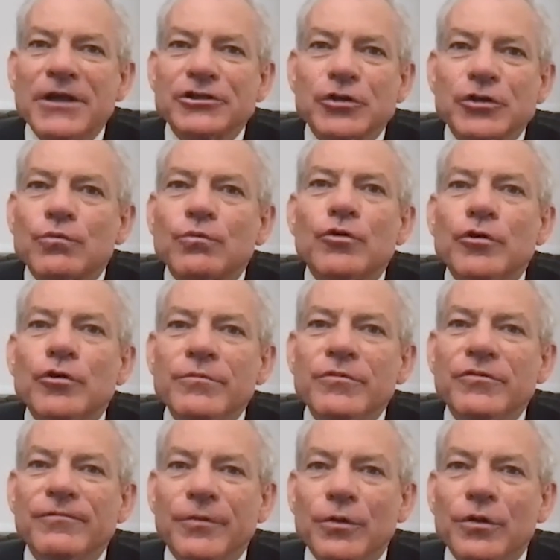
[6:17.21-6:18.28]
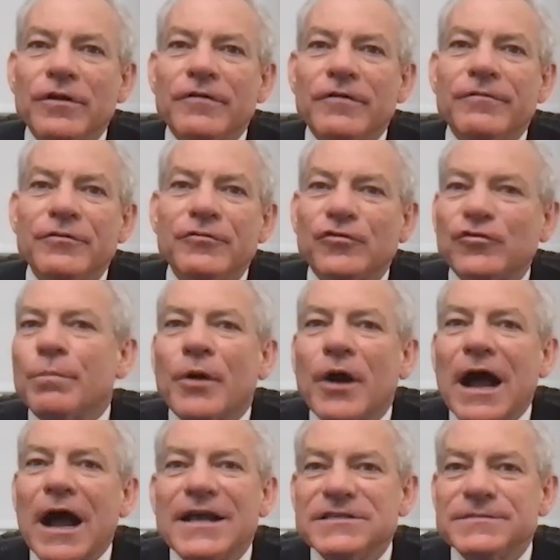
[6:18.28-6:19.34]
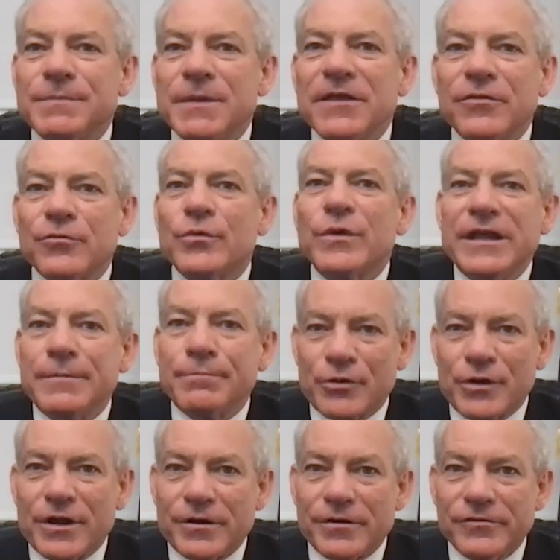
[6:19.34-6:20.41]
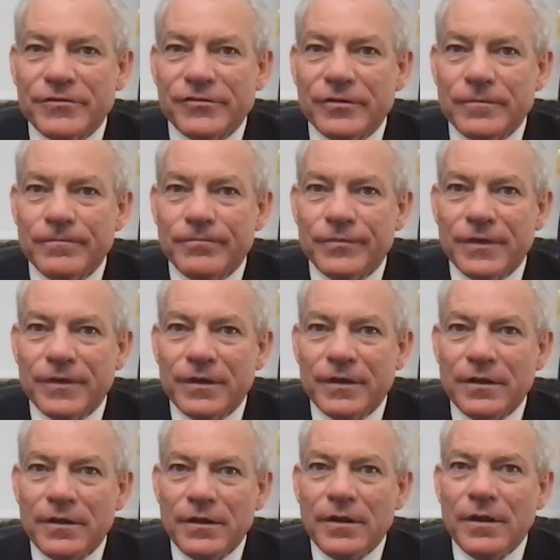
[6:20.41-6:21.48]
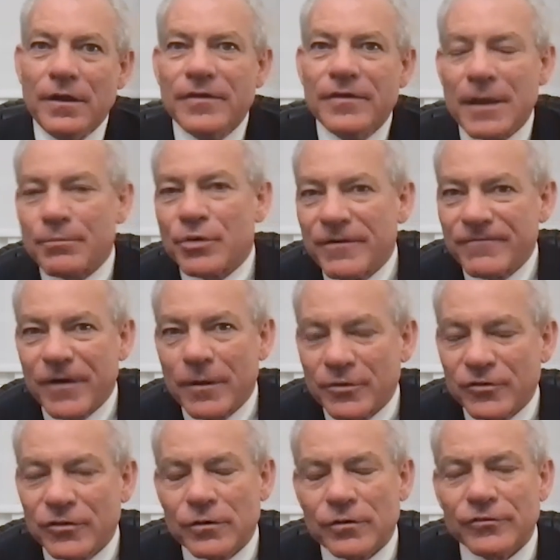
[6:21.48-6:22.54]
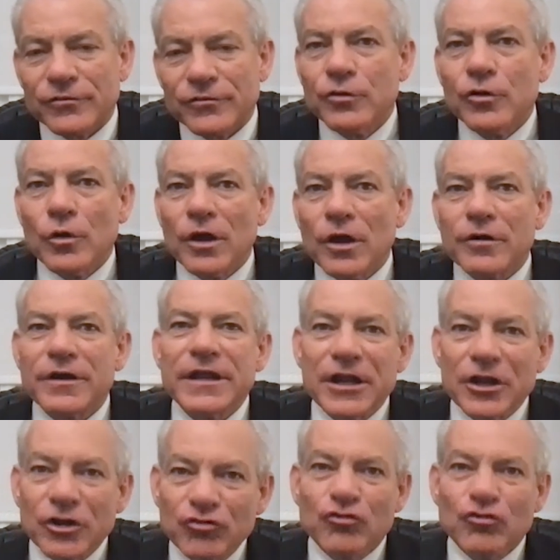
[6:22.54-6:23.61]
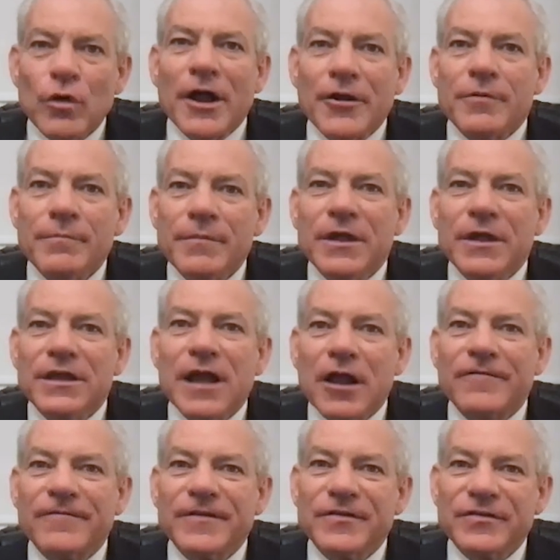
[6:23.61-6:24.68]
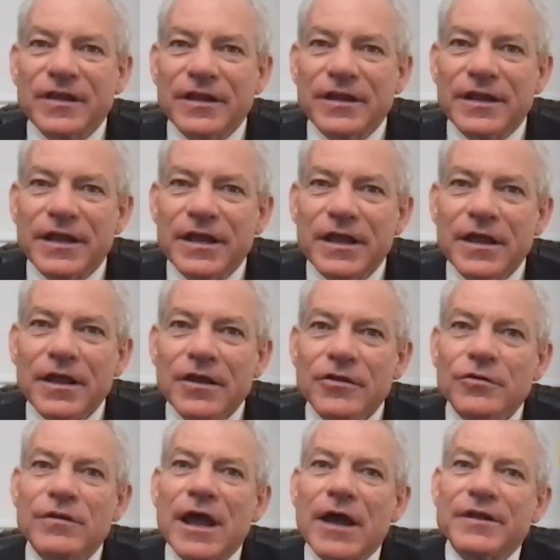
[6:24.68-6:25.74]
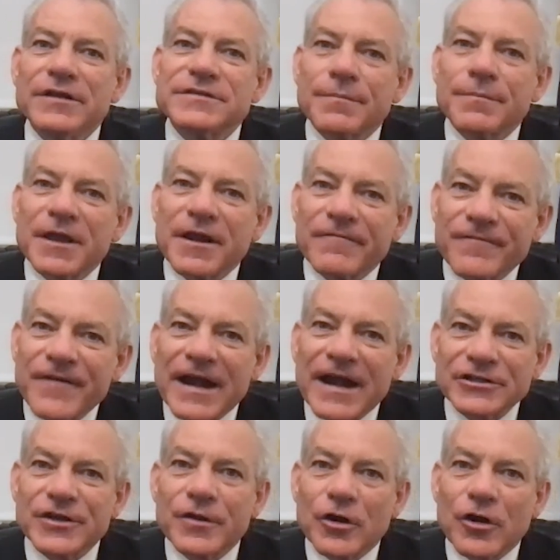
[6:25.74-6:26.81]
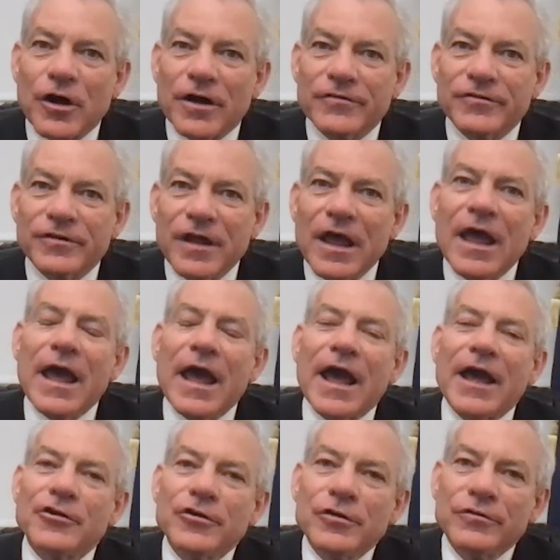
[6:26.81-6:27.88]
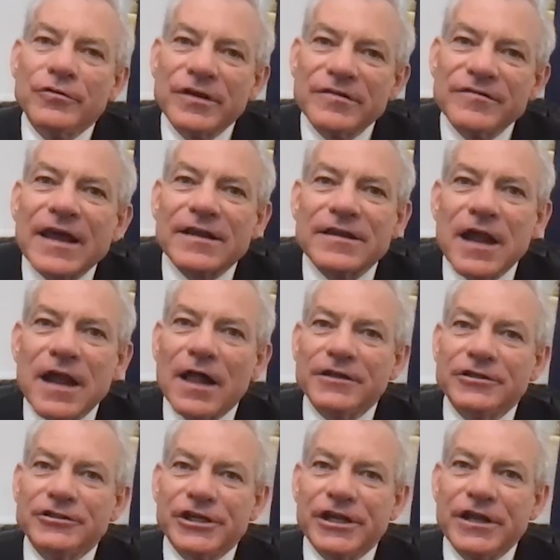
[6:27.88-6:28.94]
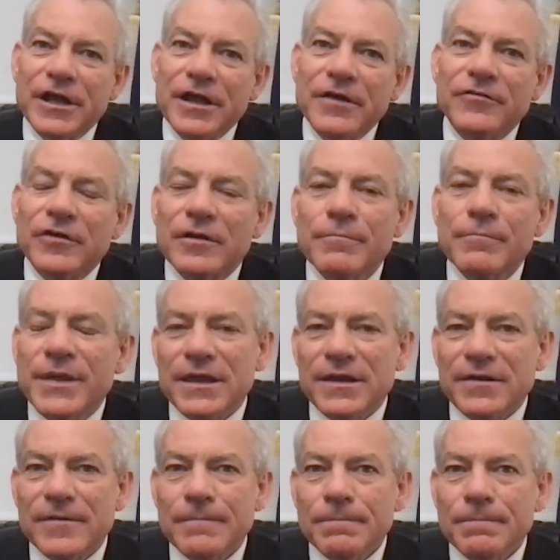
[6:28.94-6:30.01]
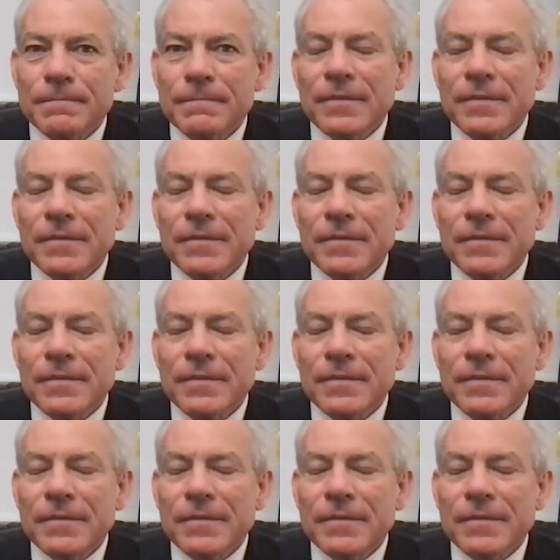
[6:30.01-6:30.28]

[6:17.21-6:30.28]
picture rooms full of super high-speed 3D printers. Mm-hmm. That print pharmaceuticals. So you no longer need a $200 million facility. You now need something a fraction of the cost, and you're using technology to compete.